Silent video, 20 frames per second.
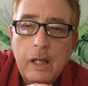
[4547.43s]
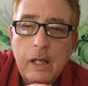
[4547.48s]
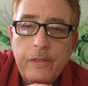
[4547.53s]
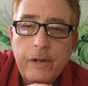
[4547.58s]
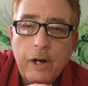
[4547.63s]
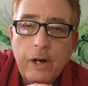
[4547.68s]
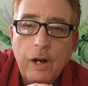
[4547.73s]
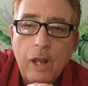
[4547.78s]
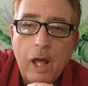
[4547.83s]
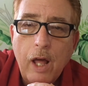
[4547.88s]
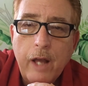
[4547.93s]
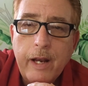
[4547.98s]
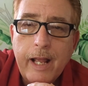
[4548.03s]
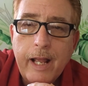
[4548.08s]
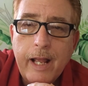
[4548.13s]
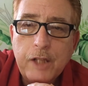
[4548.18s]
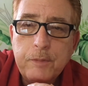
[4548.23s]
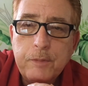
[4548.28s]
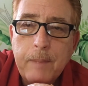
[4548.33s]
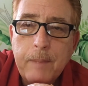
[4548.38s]
There are a lot of
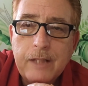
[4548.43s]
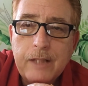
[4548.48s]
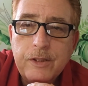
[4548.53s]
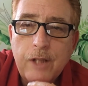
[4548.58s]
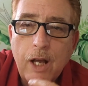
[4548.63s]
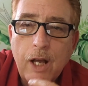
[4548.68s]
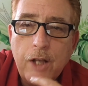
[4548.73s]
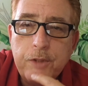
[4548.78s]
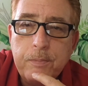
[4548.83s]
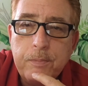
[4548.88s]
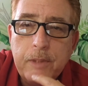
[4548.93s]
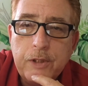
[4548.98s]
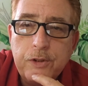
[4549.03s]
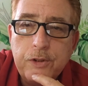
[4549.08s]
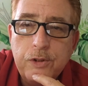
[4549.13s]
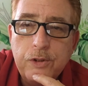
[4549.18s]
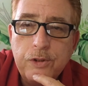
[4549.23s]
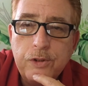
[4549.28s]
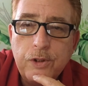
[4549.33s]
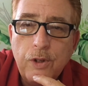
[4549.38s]
expats.
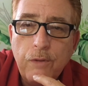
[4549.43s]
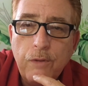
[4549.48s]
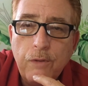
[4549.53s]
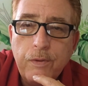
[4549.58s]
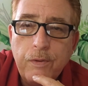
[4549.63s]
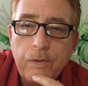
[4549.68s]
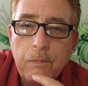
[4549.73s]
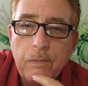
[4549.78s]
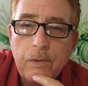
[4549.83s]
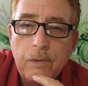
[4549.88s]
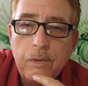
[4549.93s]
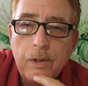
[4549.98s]
Osmonds used to go from.